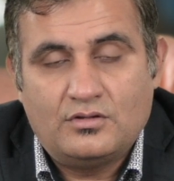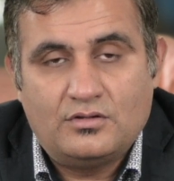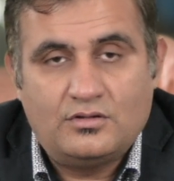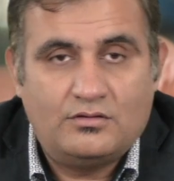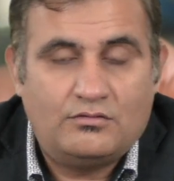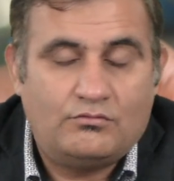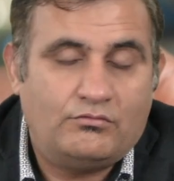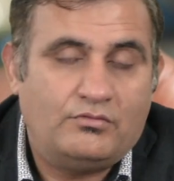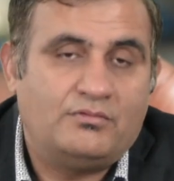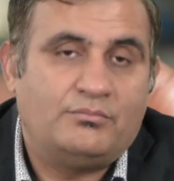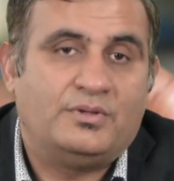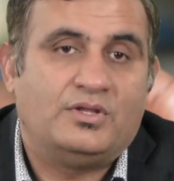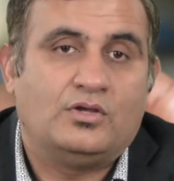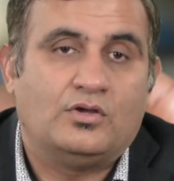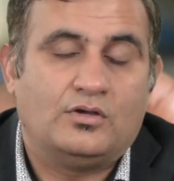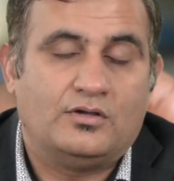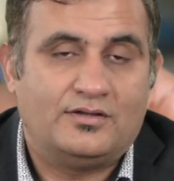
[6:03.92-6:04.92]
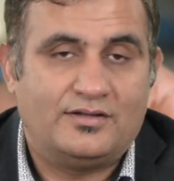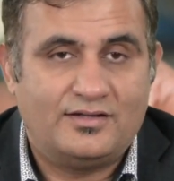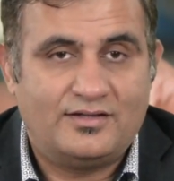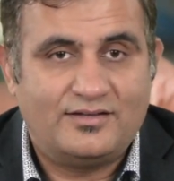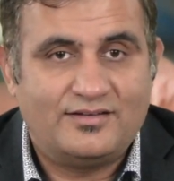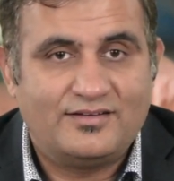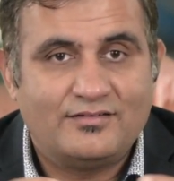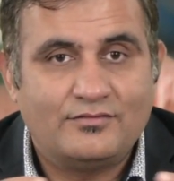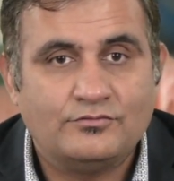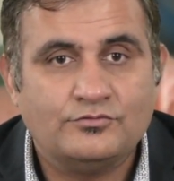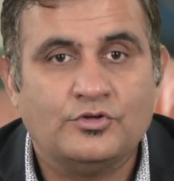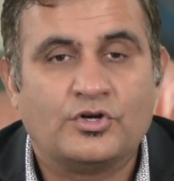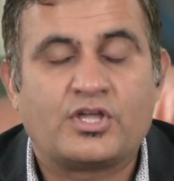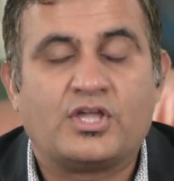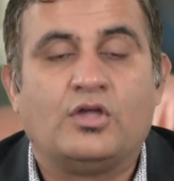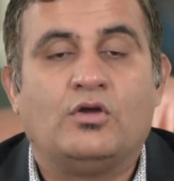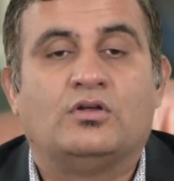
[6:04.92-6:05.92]
we'll be
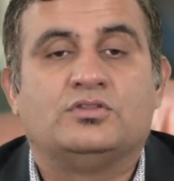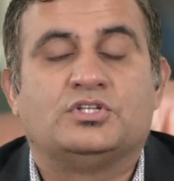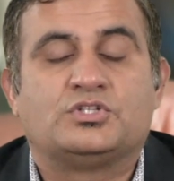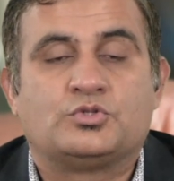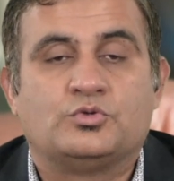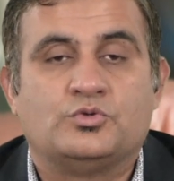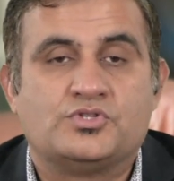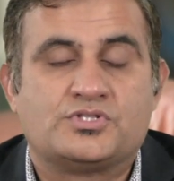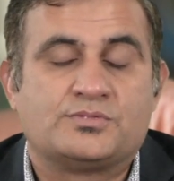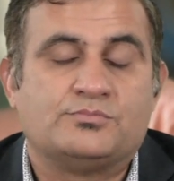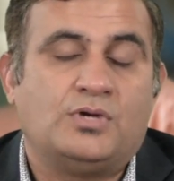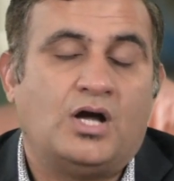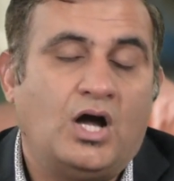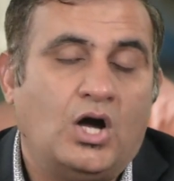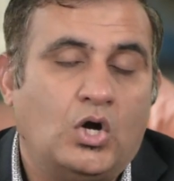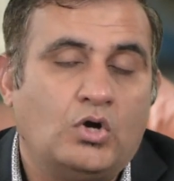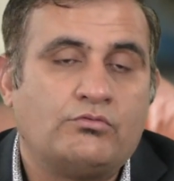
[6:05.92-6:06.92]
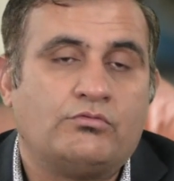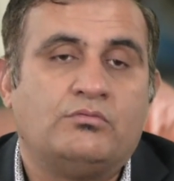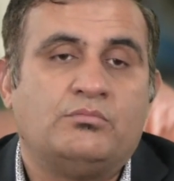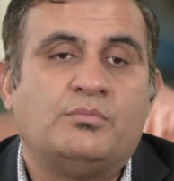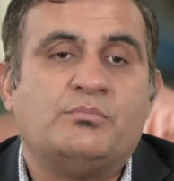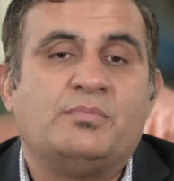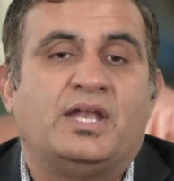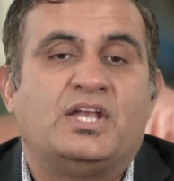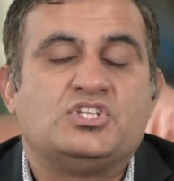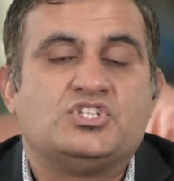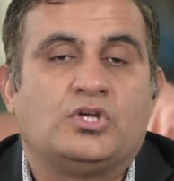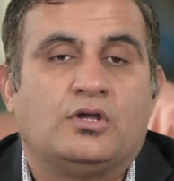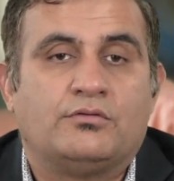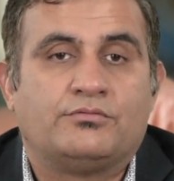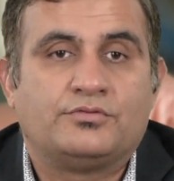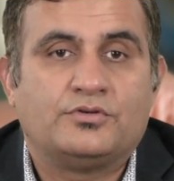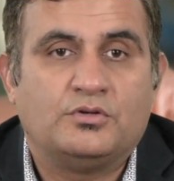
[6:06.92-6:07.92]
working on the tourism, how we'll be managing
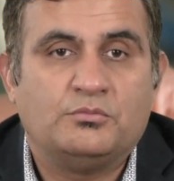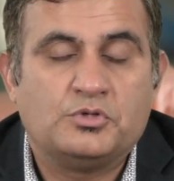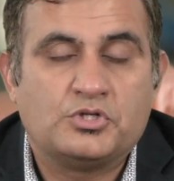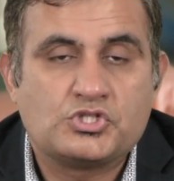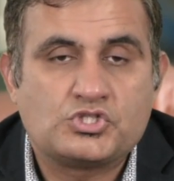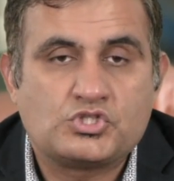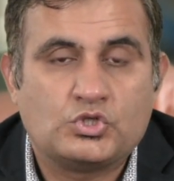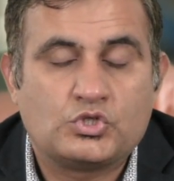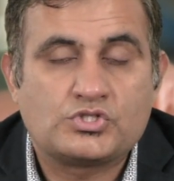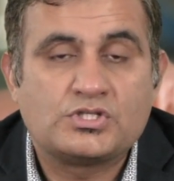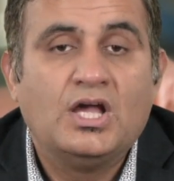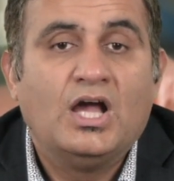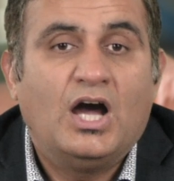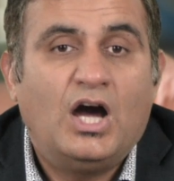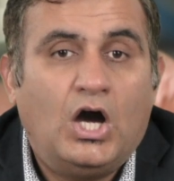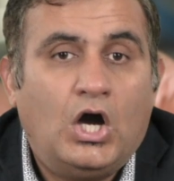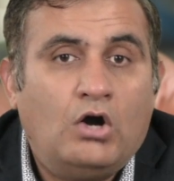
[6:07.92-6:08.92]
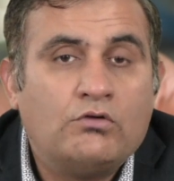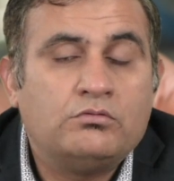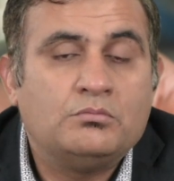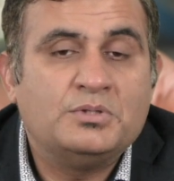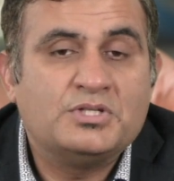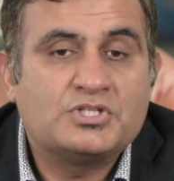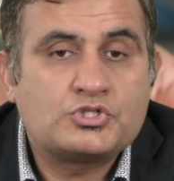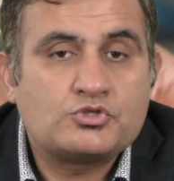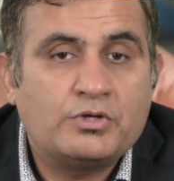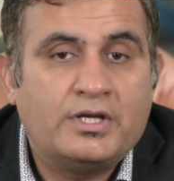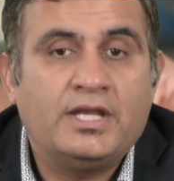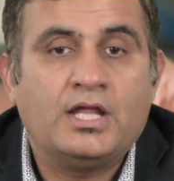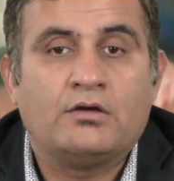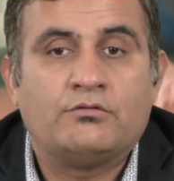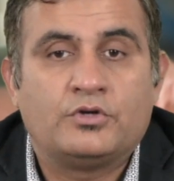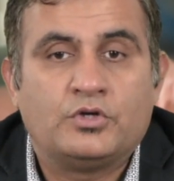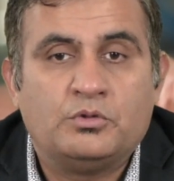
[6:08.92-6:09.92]
our human resource, how we'll be training
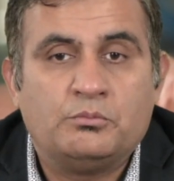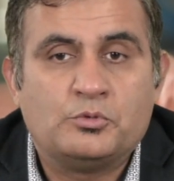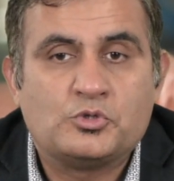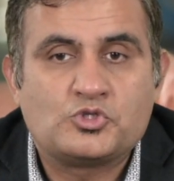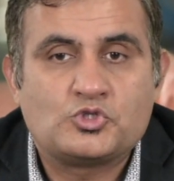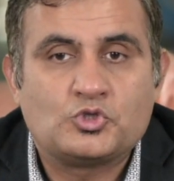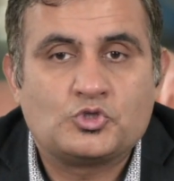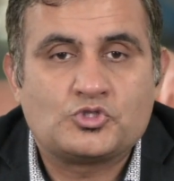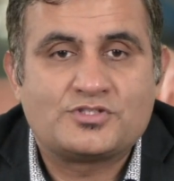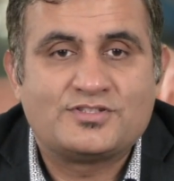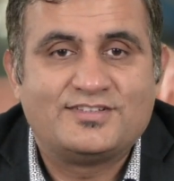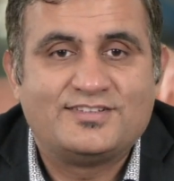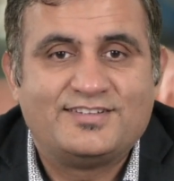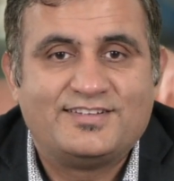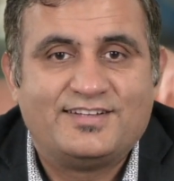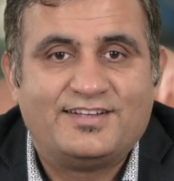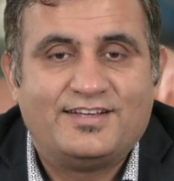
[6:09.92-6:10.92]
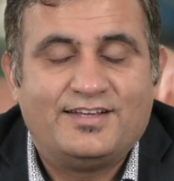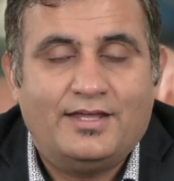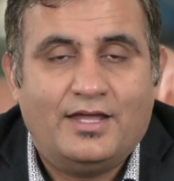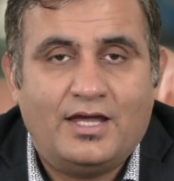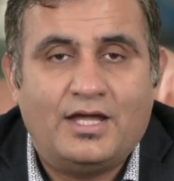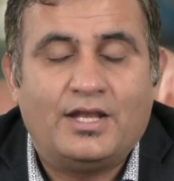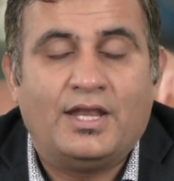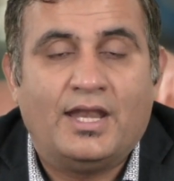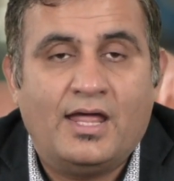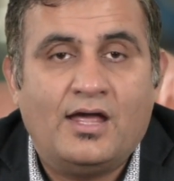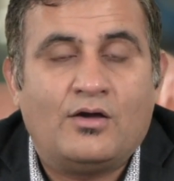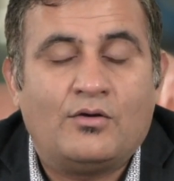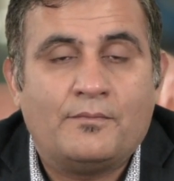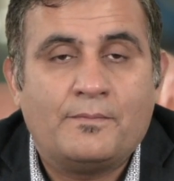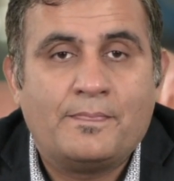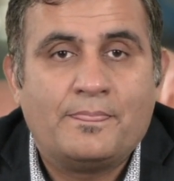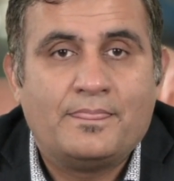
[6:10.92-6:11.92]
our human resource. And
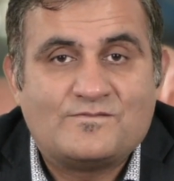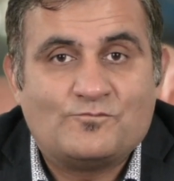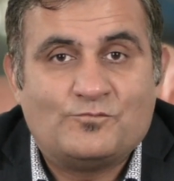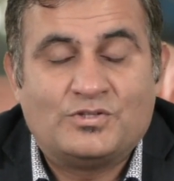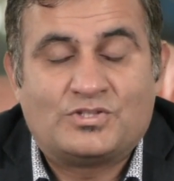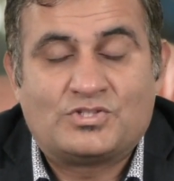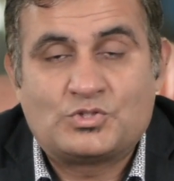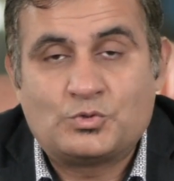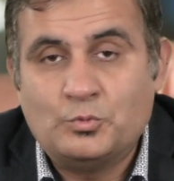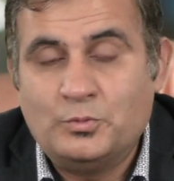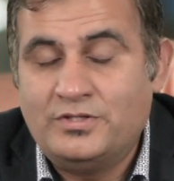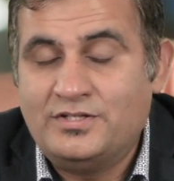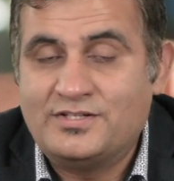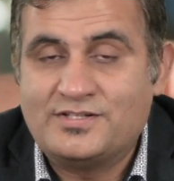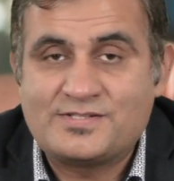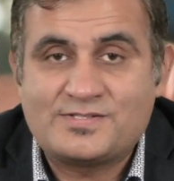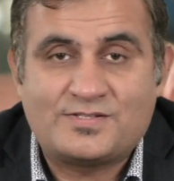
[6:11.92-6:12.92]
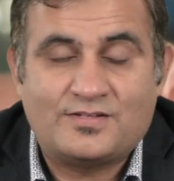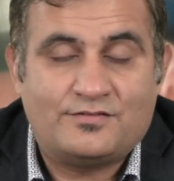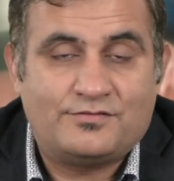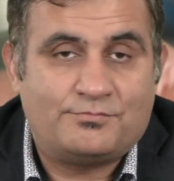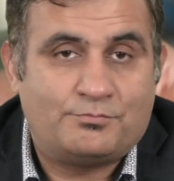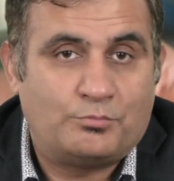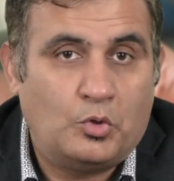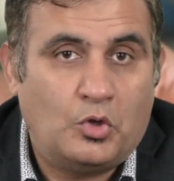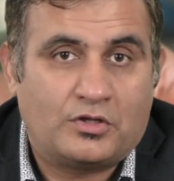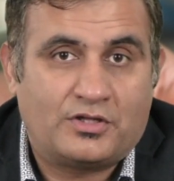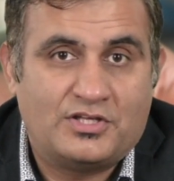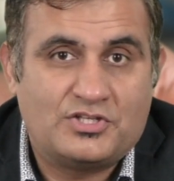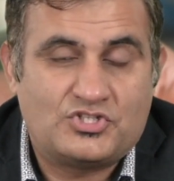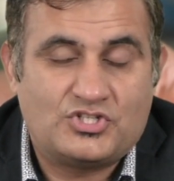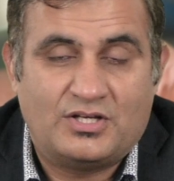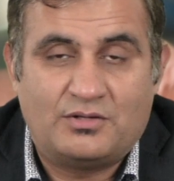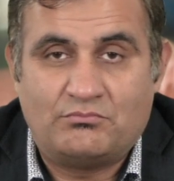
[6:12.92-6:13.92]
now, with 2 years of
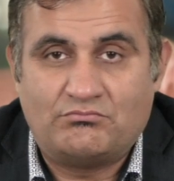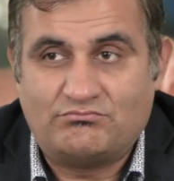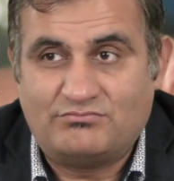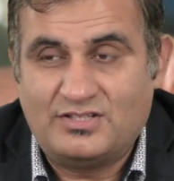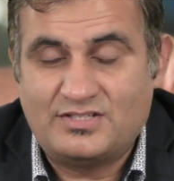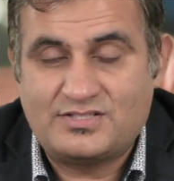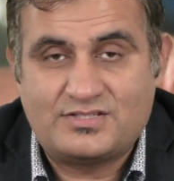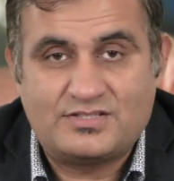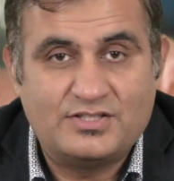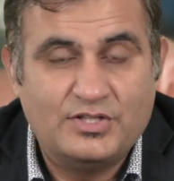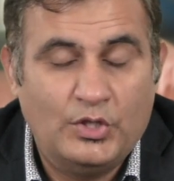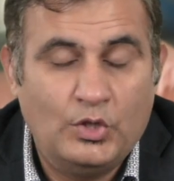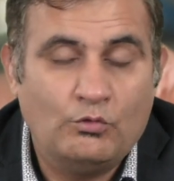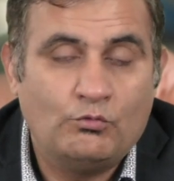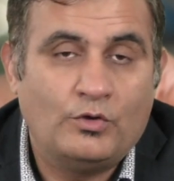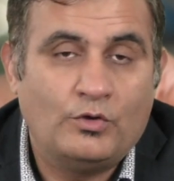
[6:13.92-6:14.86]
blockage and this new